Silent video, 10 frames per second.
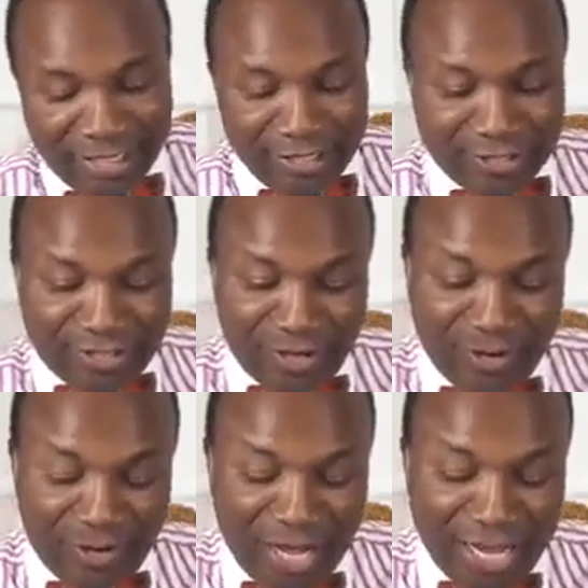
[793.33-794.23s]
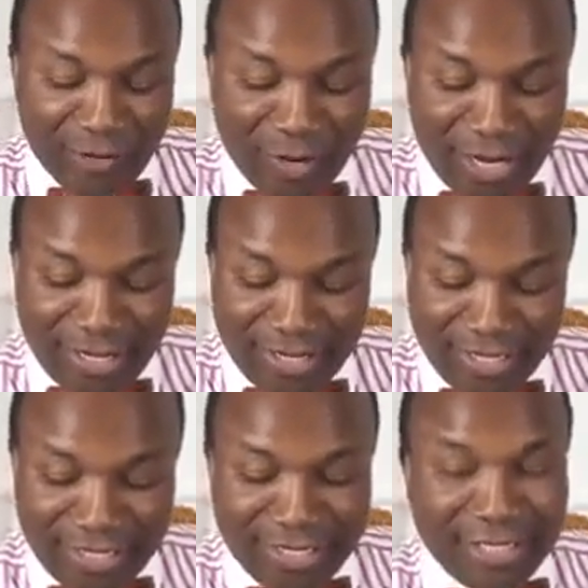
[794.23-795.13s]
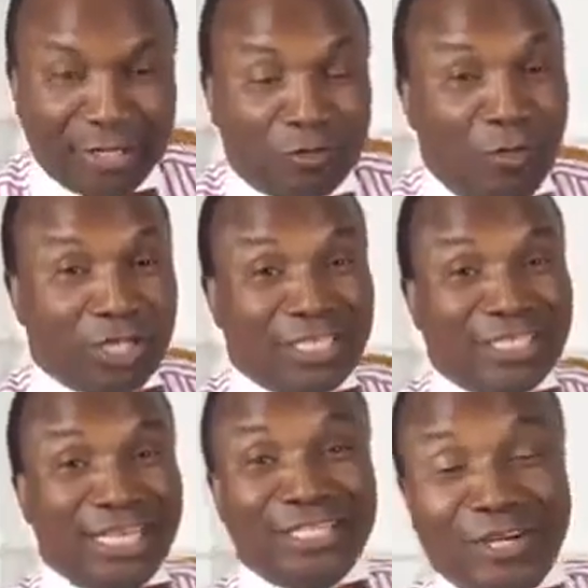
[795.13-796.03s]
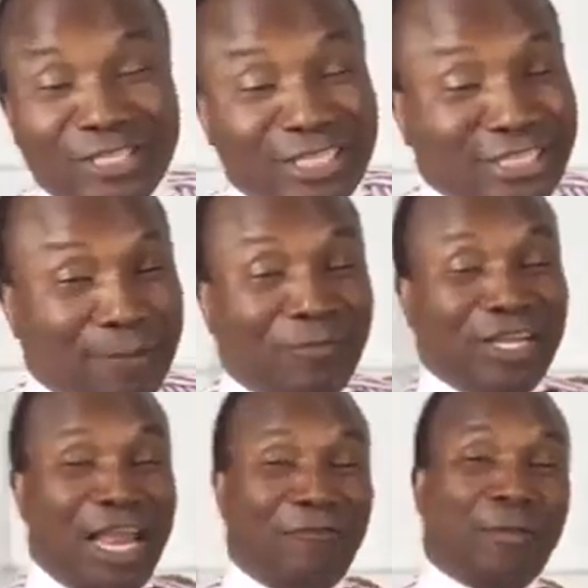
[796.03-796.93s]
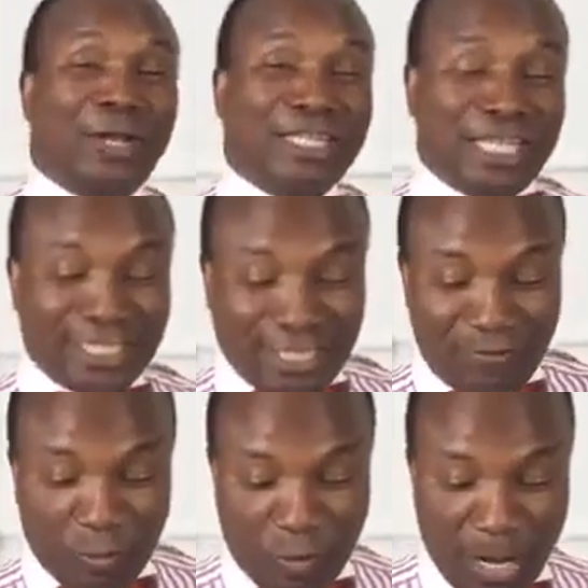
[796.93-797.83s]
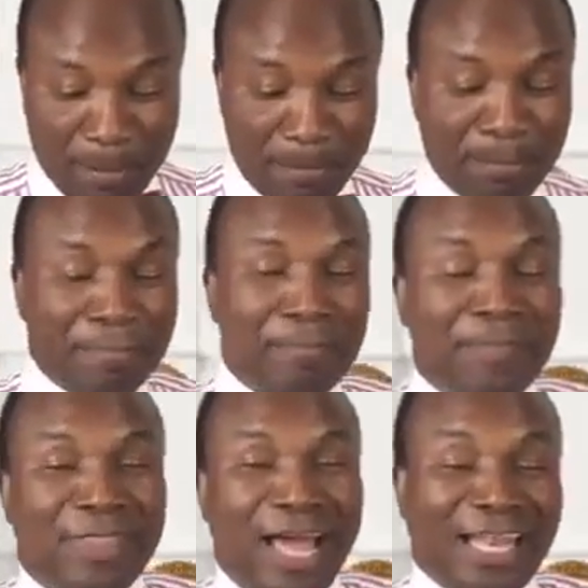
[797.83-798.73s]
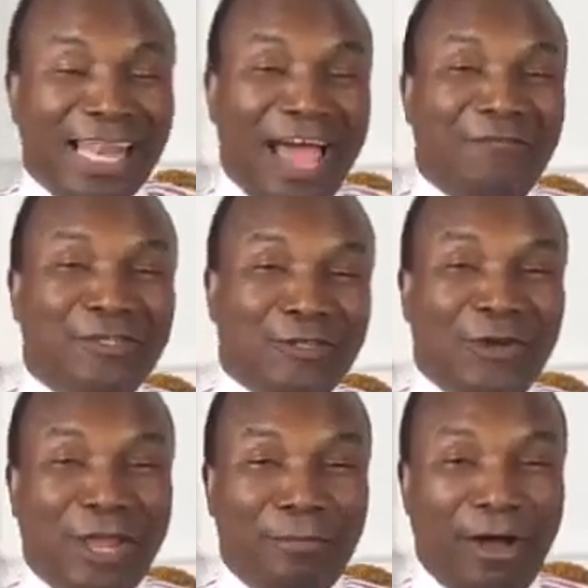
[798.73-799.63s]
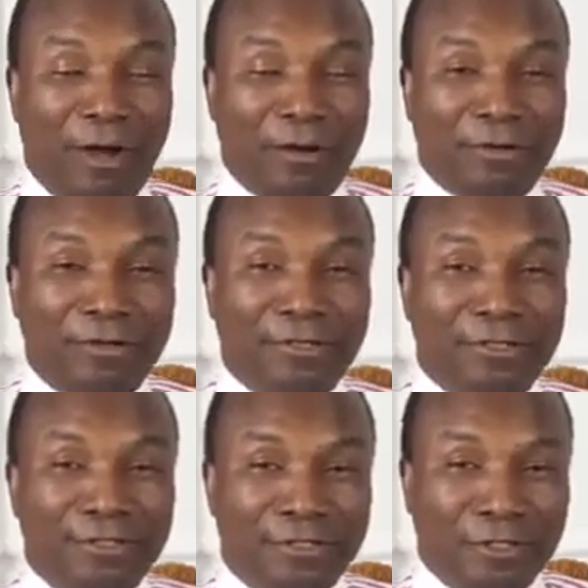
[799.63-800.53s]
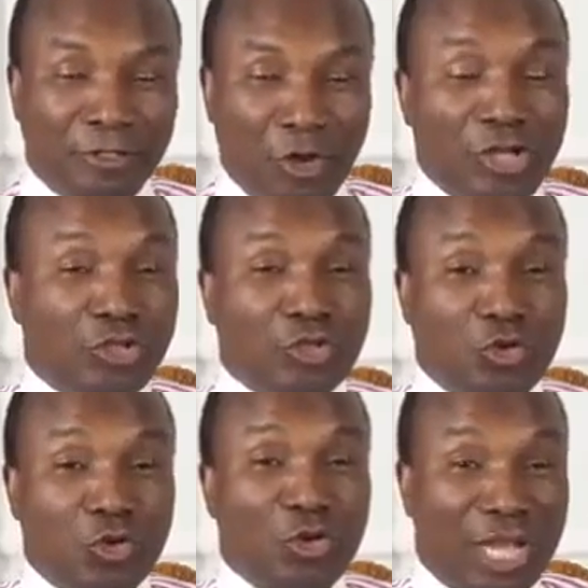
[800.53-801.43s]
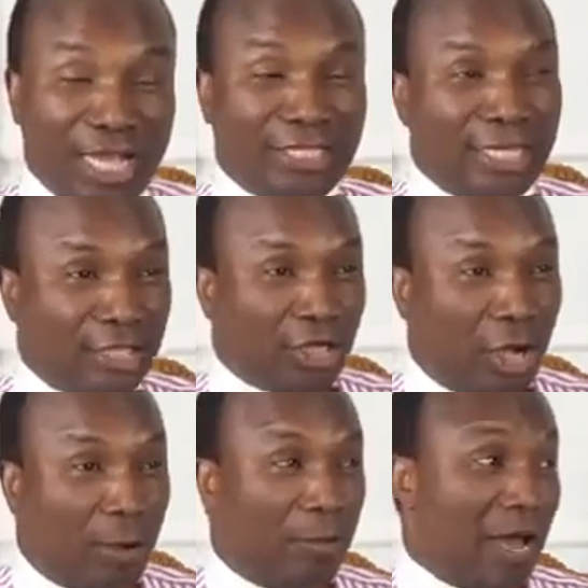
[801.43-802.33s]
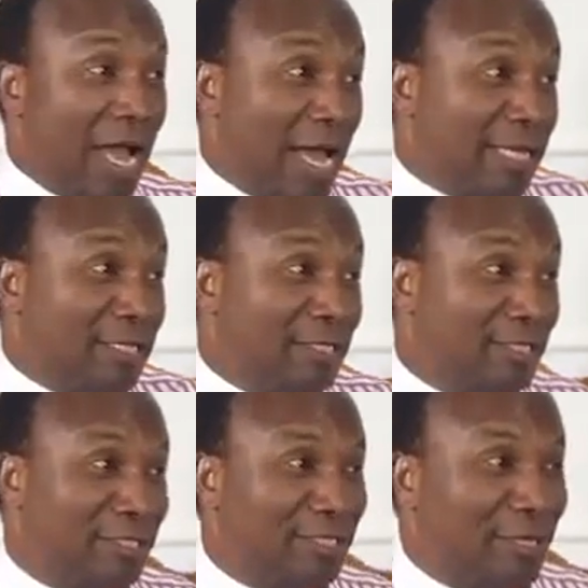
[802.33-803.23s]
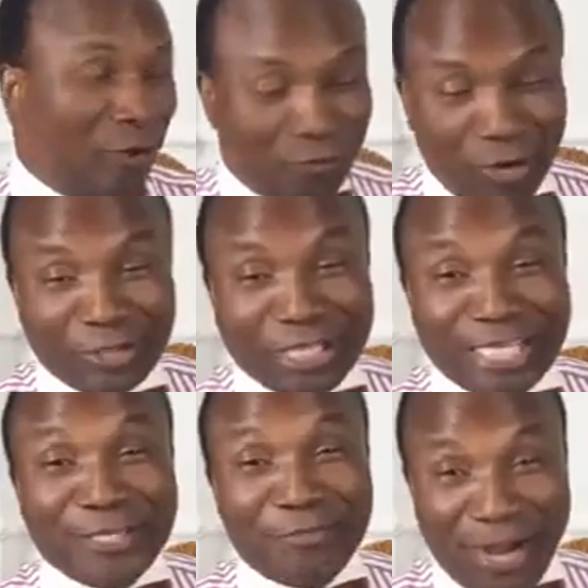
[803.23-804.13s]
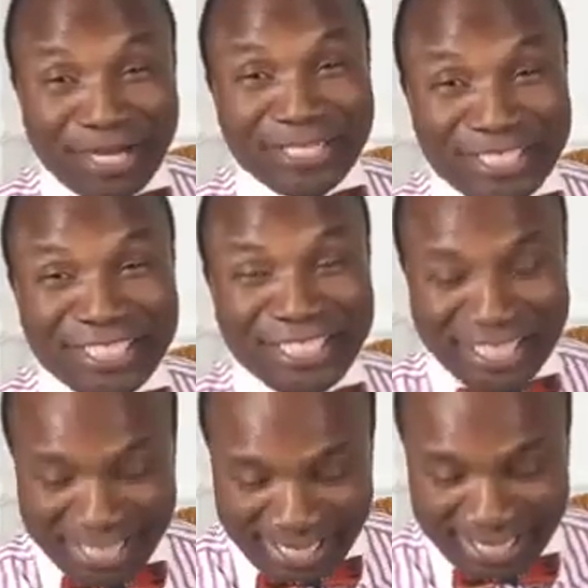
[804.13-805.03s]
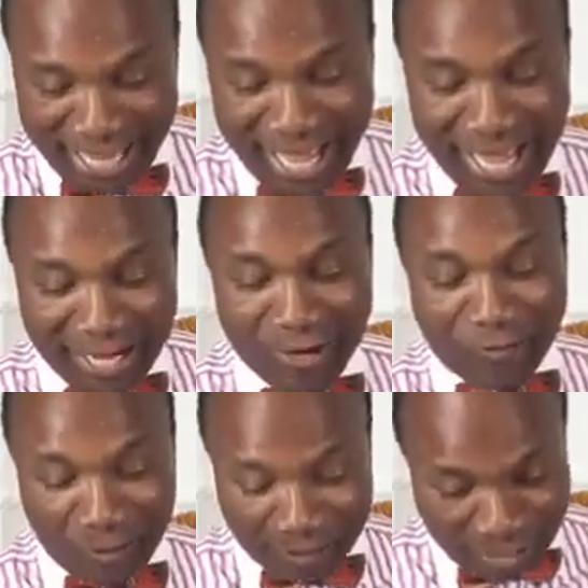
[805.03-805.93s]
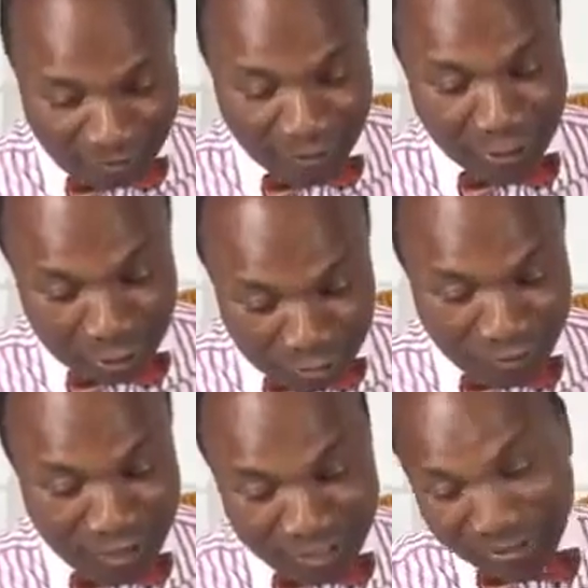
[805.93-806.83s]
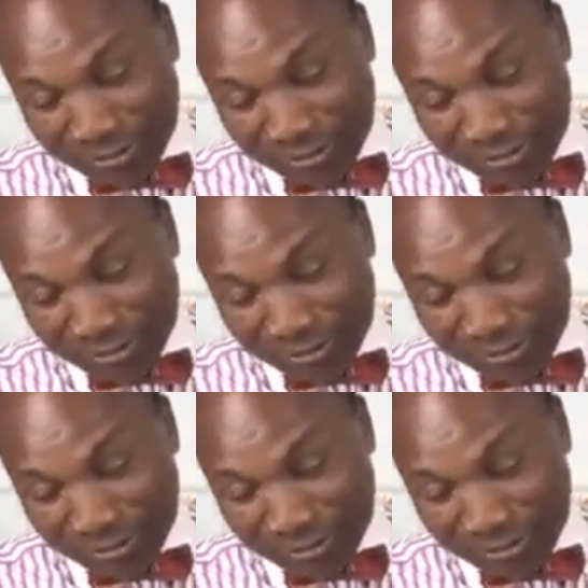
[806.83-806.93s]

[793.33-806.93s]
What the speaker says: So anyway, what is it? Just the same thing everybody thinks everywhere. That life is all about going to school, getting a job, and of course getting married. And of course having children.